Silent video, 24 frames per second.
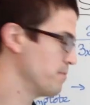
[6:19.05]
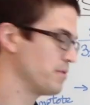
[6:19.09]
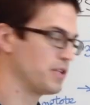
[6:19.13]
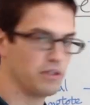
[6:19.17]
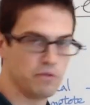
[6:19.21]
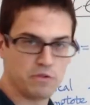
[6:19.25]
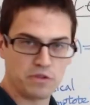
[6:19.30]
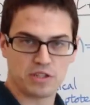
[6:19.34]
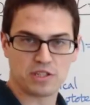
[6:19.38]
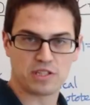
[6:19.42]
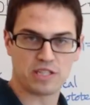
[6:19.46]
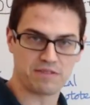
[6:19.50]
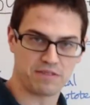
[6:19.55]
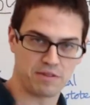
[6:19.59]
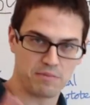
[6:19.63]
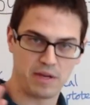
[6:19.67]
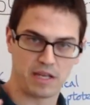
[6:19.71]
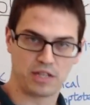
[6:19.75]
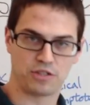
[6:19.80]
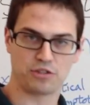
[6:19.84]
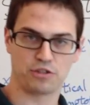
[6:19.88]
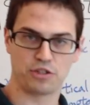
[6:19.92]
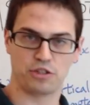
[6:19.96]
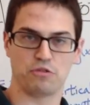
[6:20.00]
You would just have to
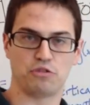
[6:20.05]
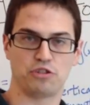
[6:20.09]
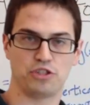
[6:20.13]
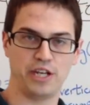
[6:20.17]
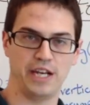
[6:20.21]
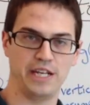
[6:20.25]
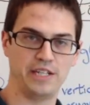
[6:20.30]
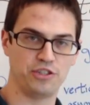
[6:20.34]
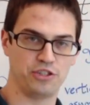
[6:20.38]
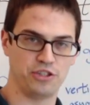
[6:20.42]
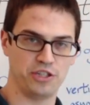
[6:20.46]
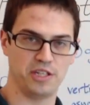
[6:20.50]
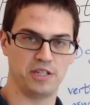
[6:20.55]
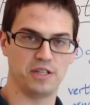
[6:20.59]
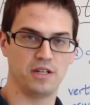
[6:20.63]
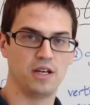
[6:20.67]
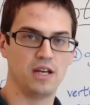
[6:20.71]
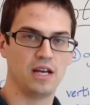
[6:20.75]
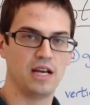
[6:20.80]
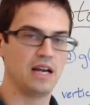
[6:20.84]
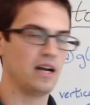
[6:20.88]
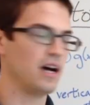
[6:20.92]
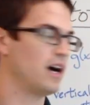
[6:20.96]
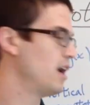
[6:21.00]
make sure you change it
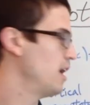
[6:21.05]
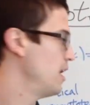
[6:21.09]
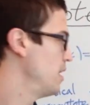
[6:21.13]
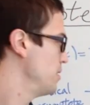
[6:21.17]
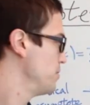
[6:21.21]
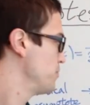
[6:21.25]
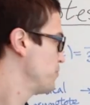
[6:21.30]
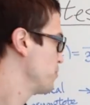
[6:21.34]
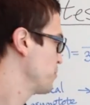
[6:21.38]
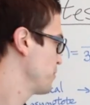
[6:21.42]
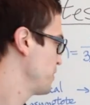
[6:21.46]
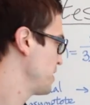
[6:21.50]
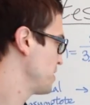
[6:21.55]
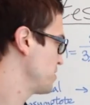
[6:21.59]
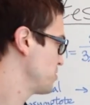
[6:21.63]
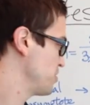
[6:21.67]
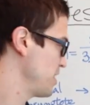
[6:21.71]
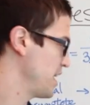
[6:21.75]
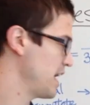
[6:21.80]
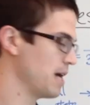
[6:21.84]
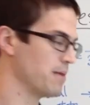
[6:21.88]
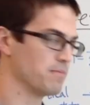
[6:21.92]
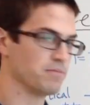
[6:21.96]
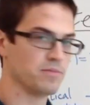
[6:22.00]
for the
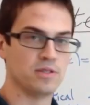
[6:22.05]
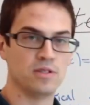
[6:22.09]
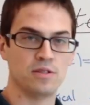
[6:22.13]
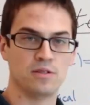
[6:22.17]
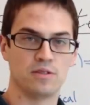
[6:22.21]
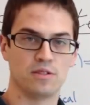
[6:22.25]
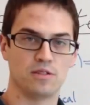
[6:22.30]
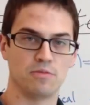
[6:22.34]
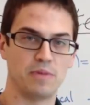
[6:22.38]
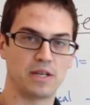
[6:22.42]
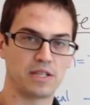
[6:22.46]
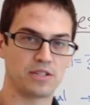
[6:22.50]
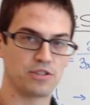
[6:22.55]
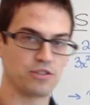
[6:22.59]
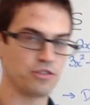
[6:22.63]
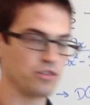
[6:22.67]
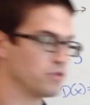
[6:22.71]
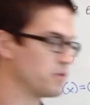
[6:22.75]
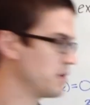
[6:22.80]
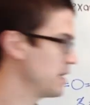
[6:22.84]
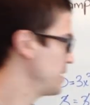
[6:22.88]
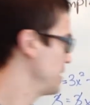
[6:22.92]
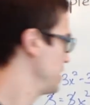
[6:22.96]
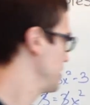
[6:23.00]
exam to make sure
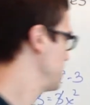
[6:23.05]
you get